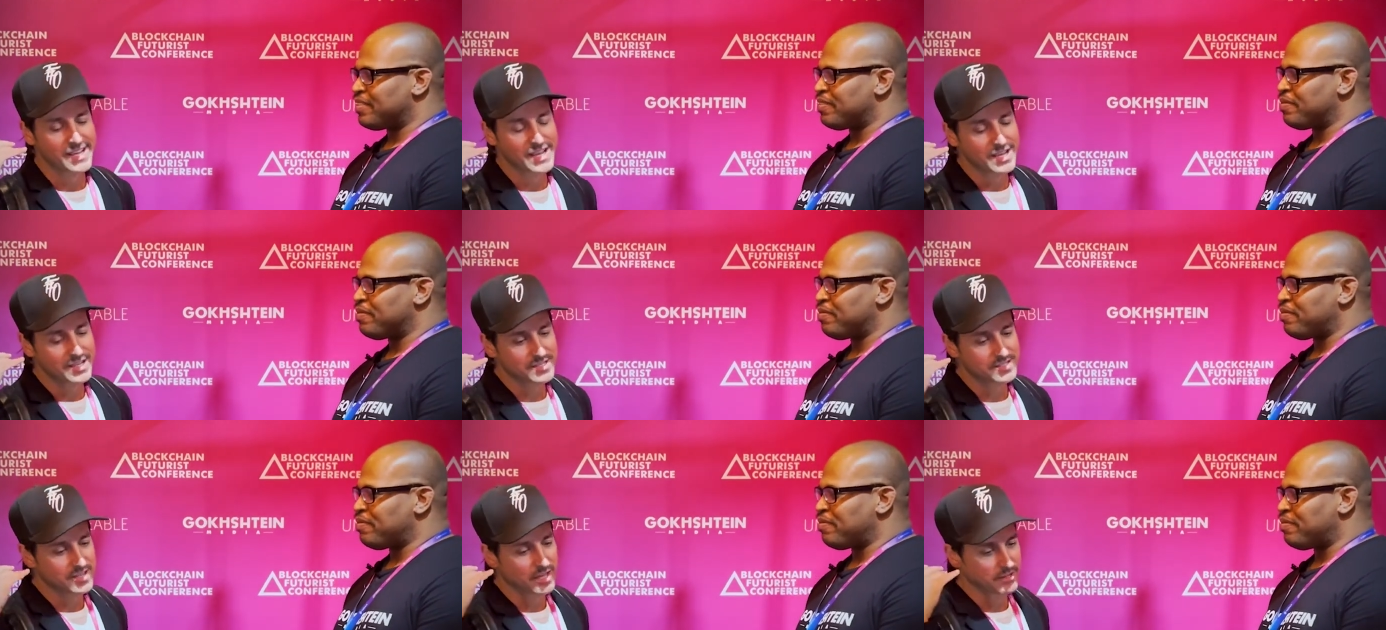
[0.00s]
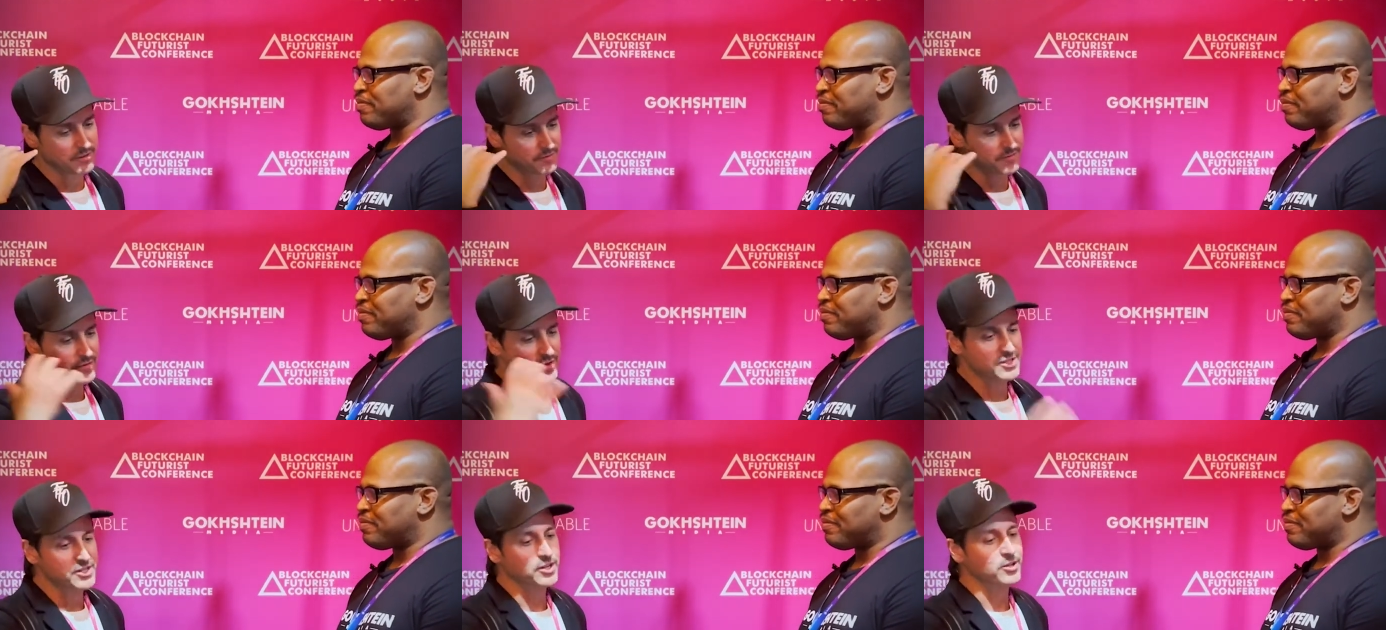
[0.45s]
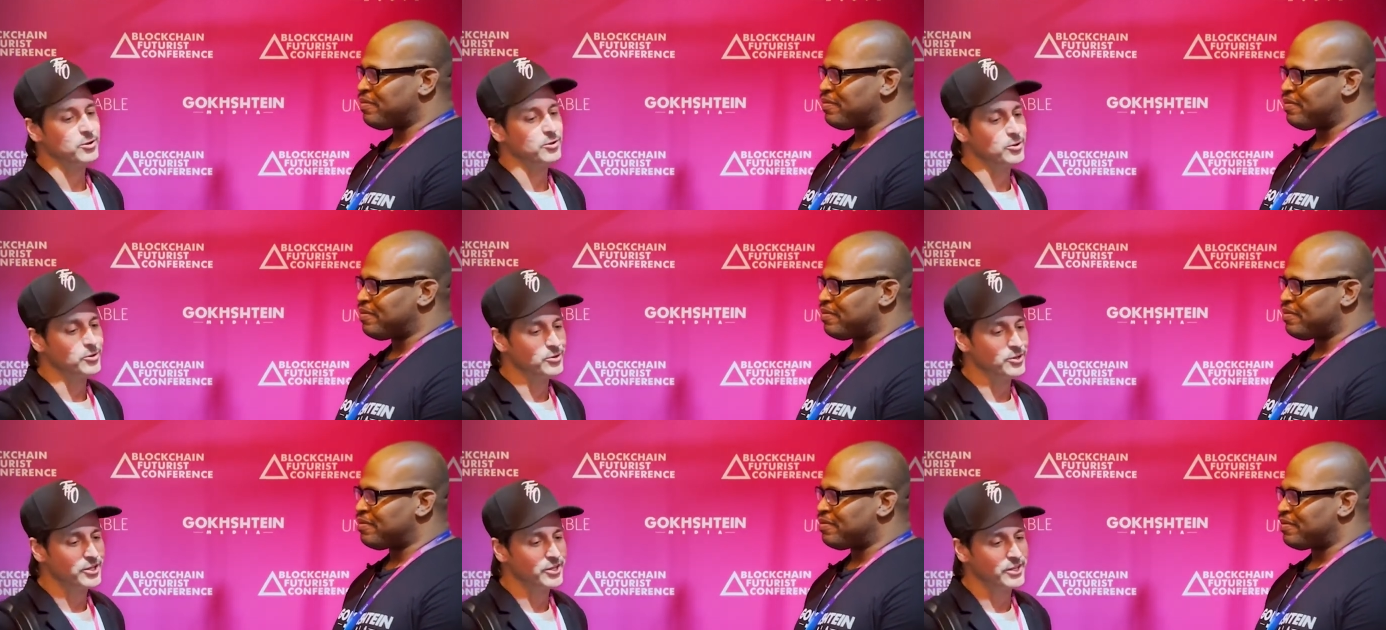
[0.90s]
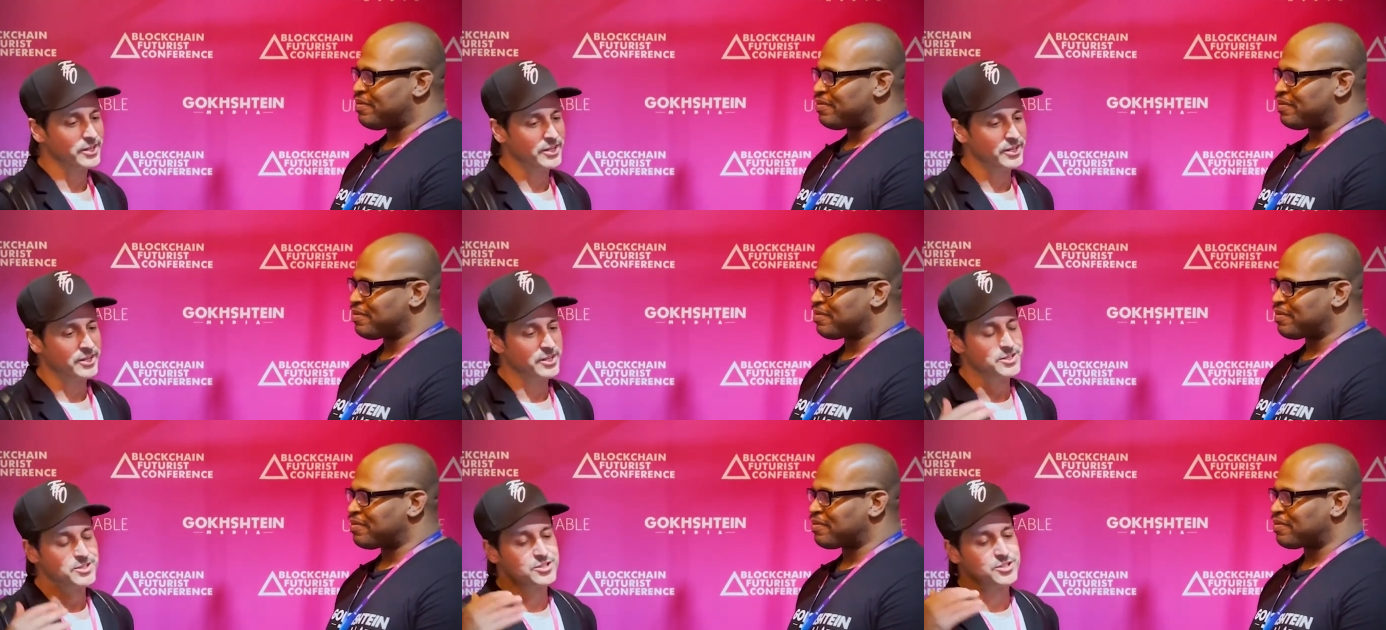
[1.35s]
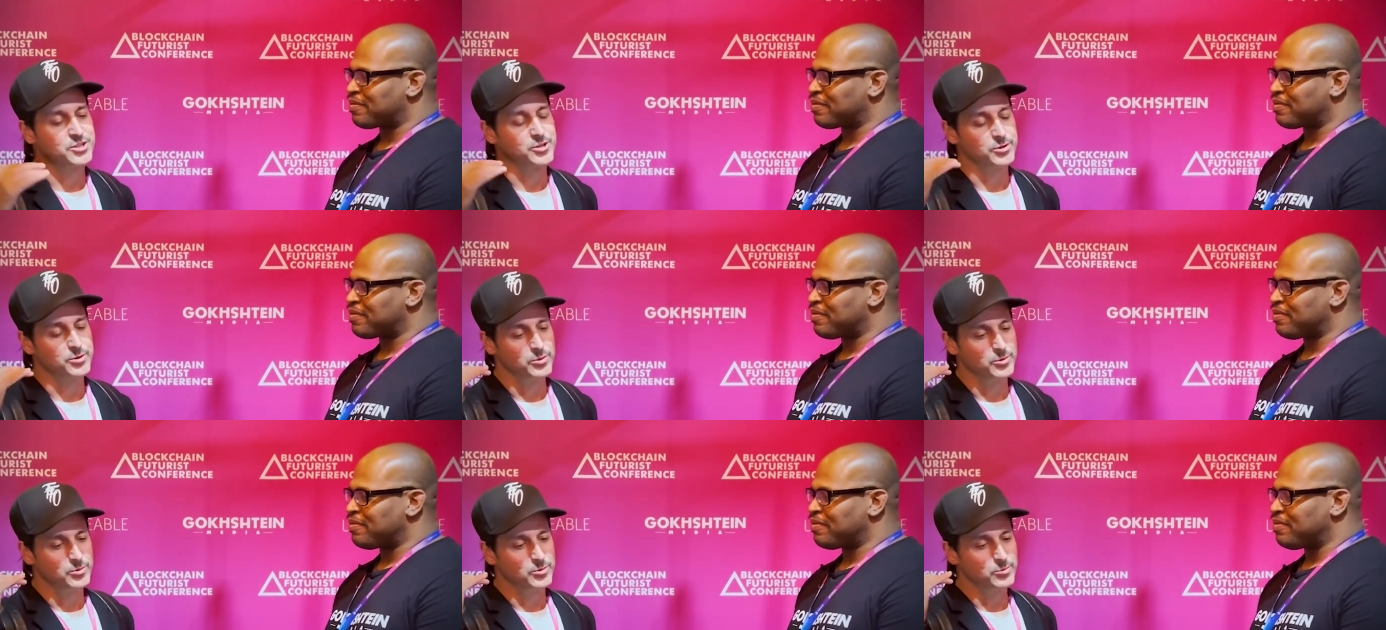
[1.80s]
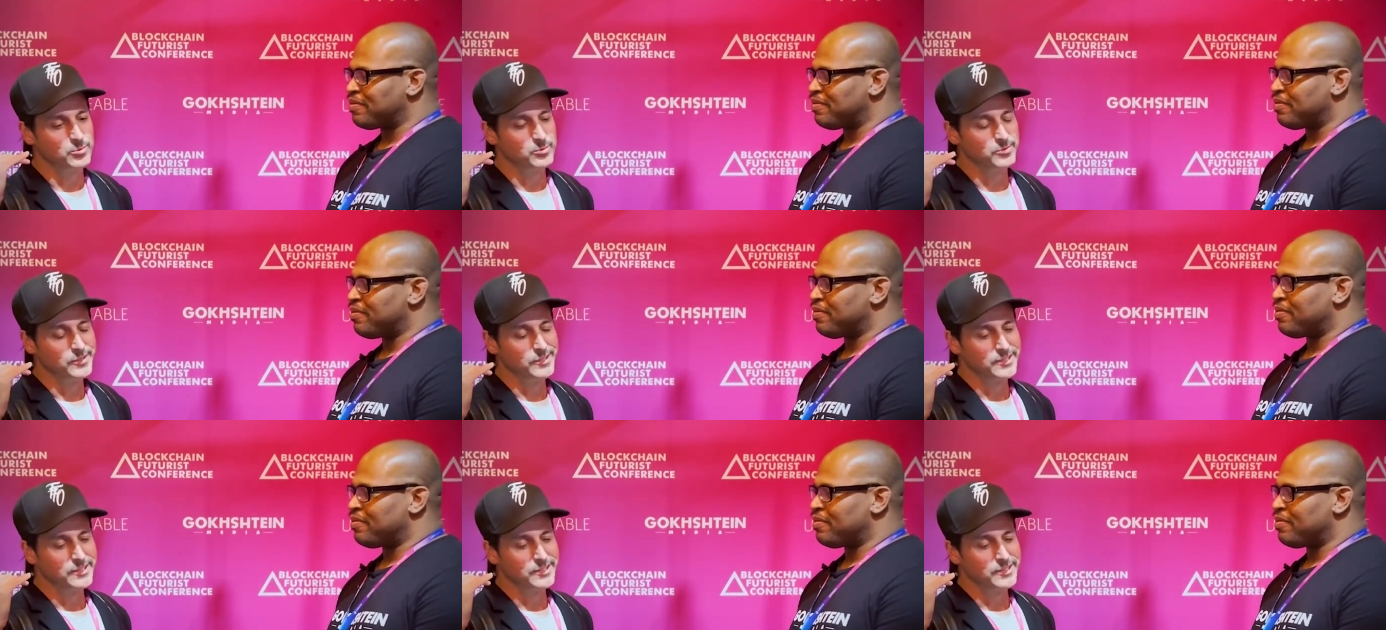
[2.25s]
Speaker 1: selling physical goods to